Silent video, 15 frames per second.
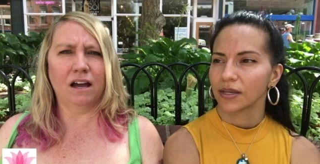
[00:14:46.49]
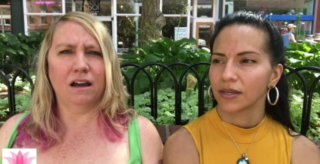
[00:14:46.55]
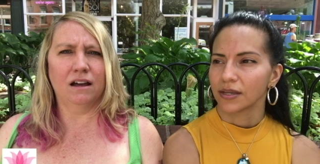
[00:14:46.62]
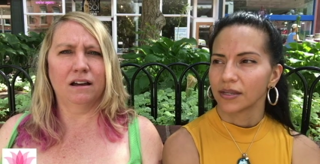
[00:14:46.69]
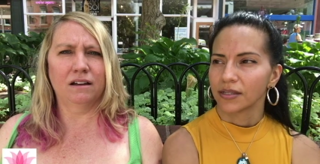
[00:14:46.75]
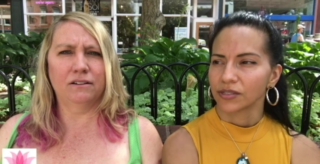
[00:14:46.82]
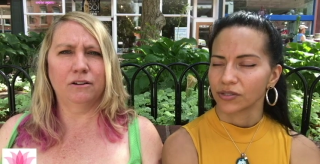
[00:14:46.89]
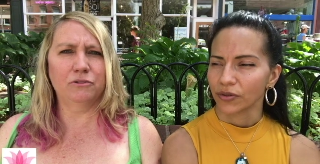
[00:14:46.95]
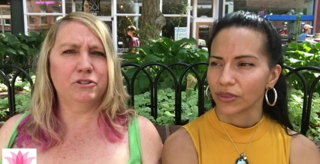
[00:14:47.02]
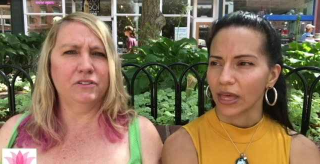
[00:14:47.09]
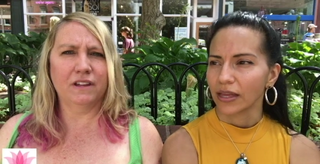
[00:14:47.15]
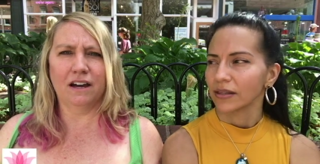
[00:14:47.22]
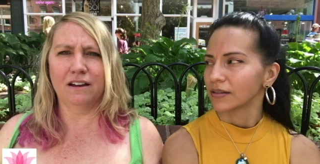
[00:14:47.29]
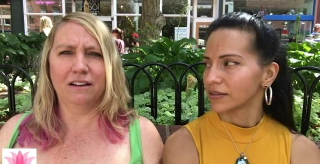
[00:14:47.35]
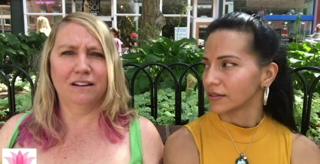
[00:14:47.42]
Speaker 1: Yeah, don't do
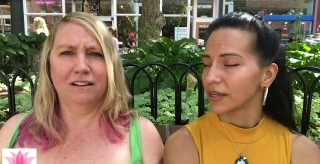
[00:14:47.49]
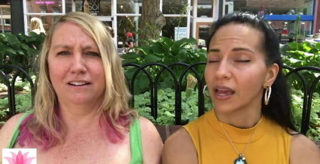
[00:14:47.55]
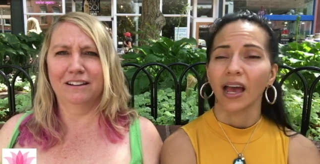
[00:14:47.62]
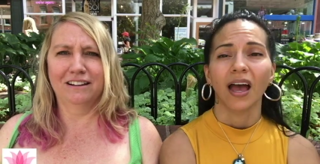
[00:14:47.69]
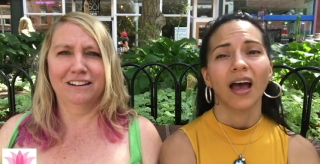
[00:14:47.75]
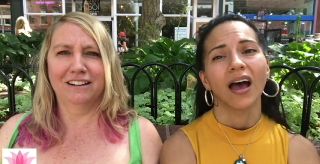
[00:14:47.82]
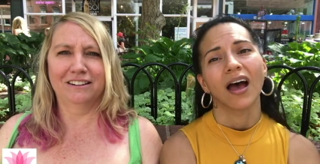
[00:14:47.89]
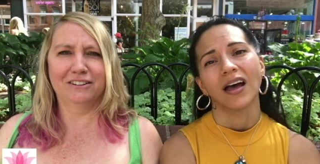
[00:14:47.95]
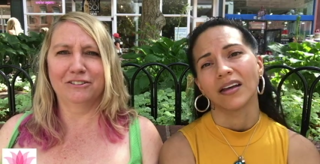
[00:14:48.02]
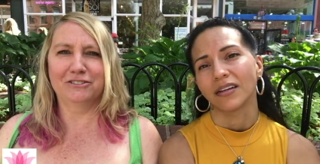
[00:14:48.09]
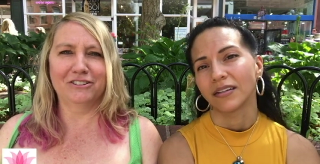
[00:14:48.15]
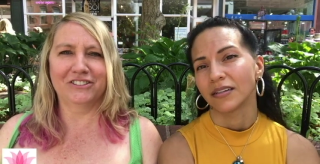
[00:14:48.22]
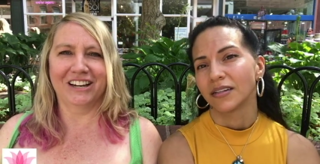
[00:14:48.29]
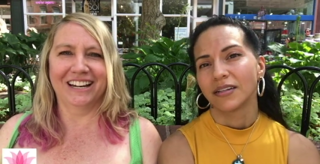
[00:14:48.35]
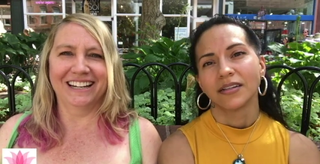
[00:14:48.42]
that, that, Yeah,
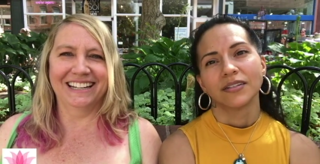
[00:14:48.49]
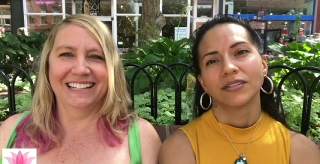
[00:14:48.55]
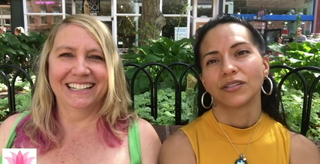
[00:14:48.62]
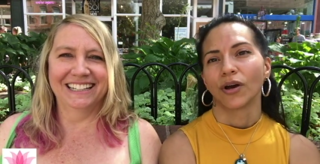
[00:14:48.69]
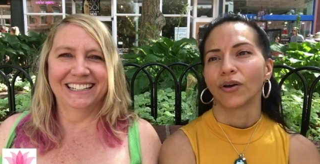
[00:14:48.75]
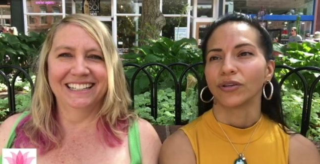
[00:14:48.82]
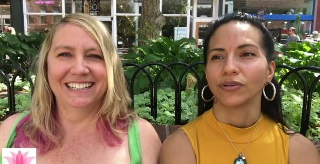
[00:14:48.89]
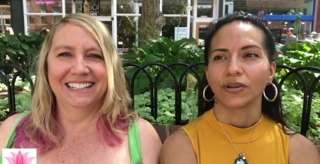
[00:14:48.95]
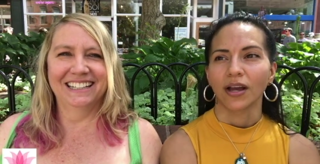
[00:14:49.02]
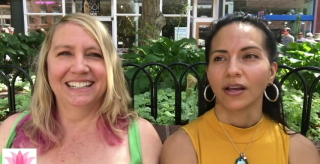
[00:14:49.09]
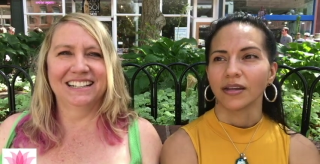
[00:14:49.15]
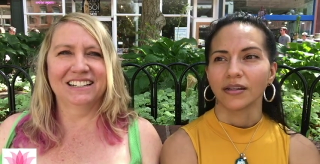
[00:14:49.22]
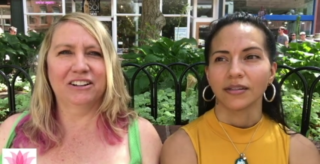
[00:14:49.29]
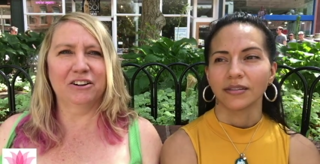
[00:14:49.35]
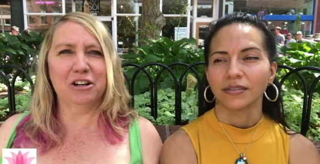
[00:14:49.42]
don't do
Speaker 2: that. Don't you
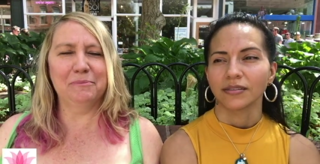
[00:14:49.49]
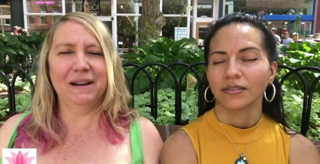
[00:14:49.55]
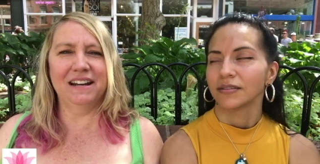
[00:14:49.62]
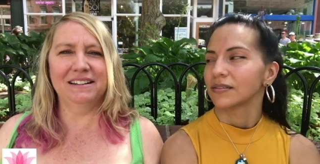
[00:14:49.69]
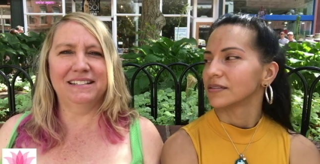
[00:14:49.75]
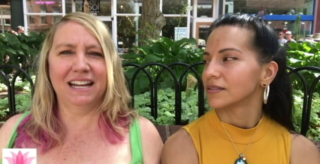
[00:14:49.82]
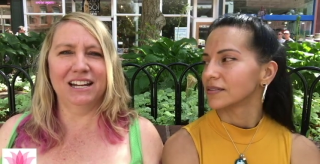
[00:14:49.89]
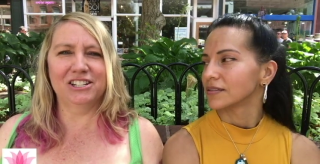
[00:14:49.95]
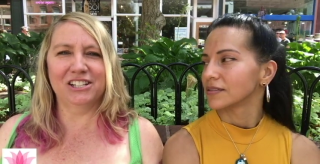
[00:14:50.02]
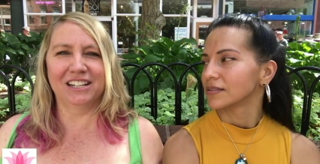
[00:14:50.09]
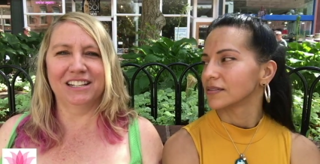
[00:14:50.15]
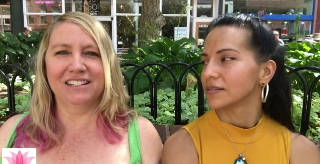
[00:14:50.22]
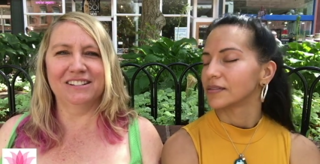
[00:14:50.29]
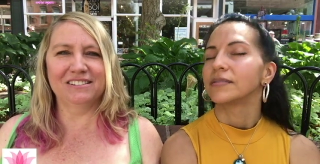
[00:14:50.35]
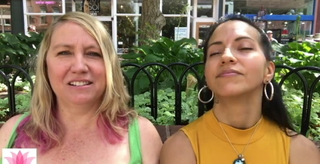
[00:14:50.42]
guys? Go to
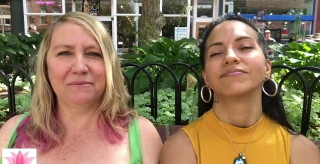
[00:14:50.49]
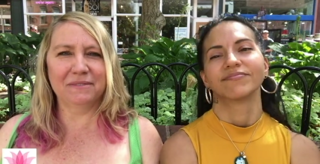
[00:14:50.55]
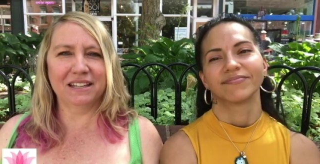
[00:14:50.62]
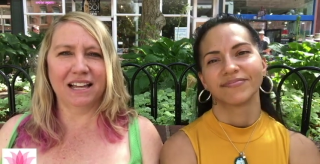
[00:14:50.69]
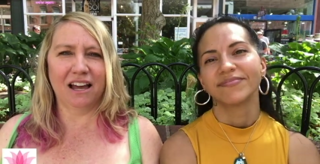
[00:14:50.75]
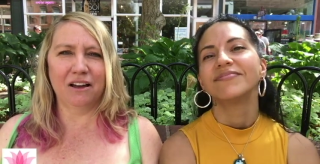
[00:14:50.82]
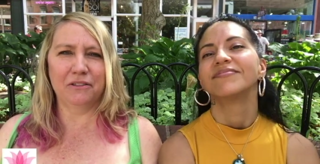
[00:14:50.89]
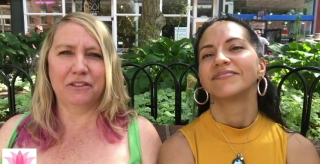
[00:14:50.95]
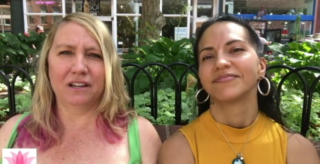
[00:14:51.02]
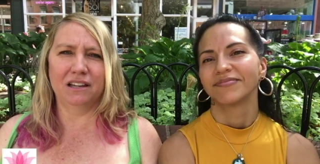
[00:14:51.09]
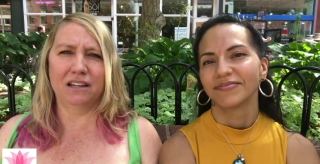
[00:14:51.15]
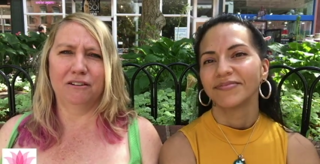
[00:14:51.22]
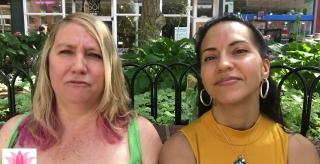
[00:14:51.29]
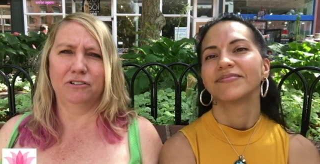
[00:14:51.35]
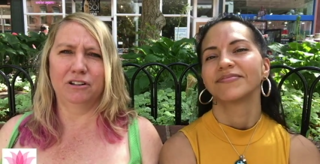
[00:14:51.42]
Speaker 1: meditation. Do something
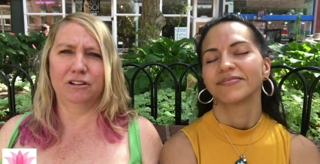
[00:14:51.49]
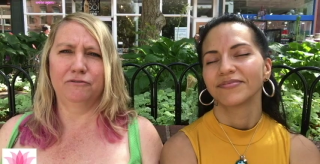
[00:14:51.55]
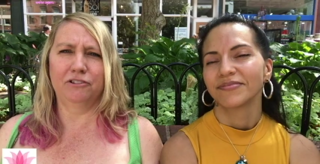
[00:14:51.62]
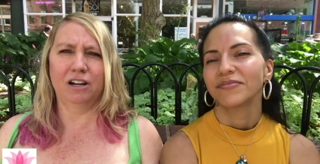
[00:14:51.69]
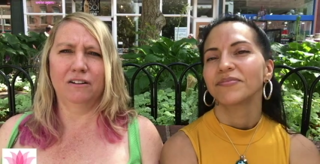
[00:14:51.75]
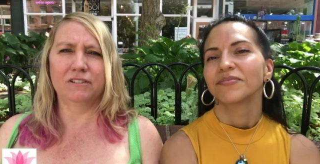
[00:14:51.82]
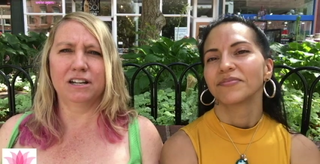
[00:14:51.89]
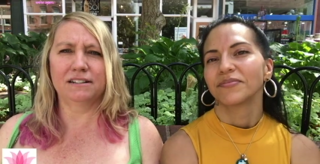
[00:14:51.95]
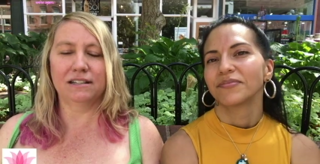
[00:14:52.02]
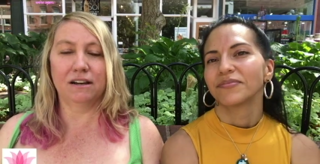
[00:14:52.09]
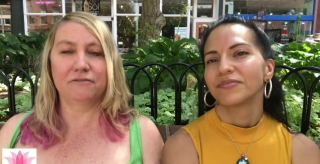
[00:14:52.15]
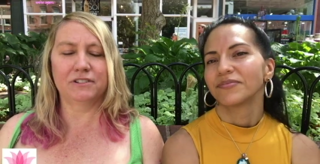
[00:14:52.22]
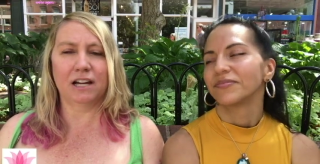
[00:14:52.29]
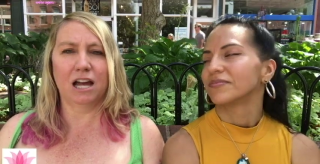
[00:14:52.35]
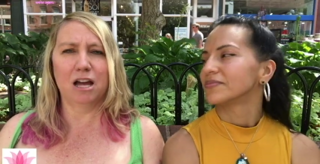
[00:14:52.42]
healthy. If you if you're having a
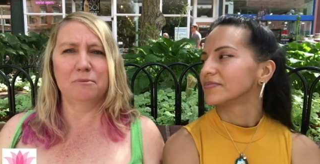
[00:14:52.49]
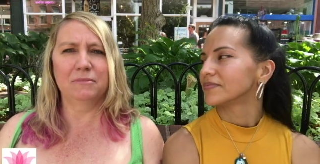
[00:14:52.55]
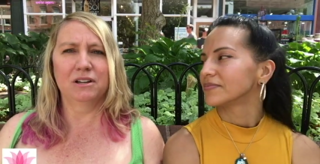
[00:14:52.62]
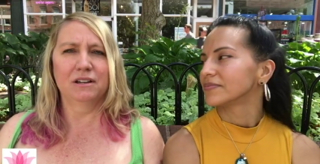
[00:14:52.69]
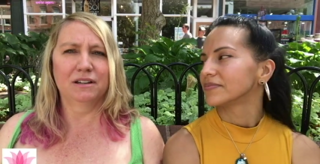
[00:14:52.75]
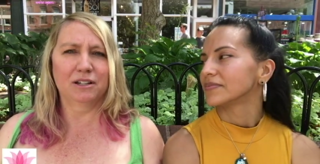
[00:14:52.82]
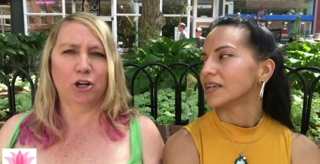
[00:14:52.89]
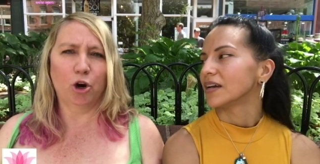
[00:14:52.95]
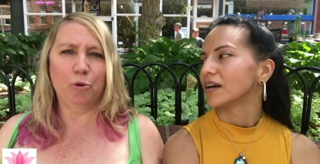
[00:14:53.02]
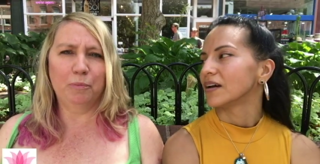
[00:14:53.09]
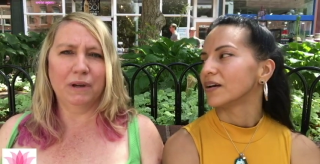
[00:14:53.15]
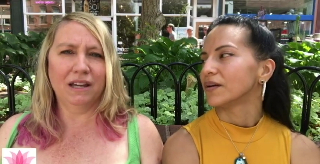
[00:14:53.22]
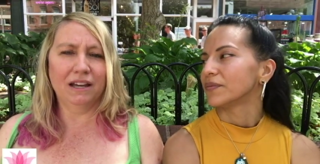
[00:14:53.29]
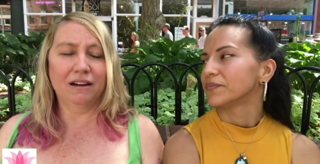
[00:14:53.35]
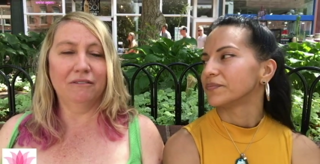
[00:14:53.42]
tough time yeah.
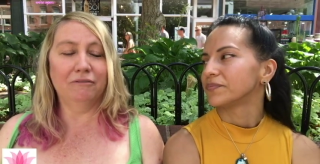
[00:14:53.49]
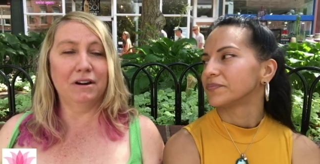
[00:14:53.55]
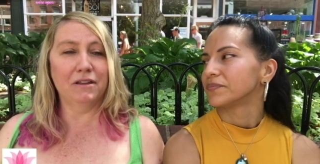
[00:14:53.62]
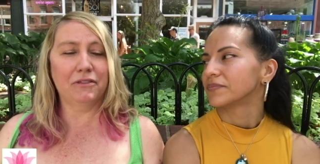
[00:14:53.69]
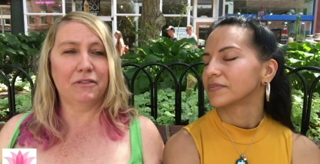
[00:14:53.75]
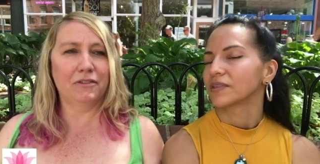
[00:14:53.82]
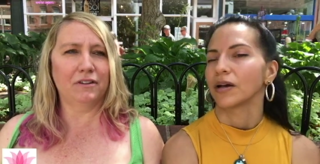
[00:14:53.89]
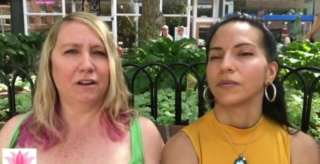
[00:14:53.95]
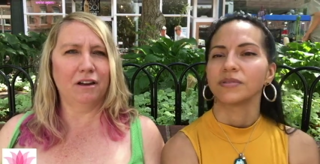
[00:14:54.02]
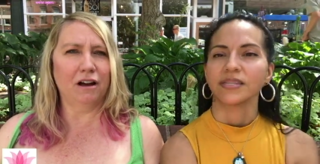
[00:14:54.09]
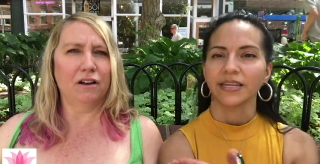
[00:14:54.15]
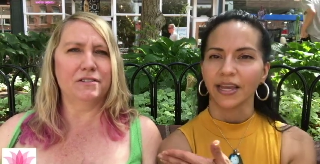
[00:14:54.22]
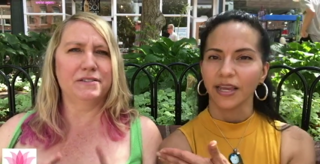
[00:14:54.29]
coping with
Speaker 2: come see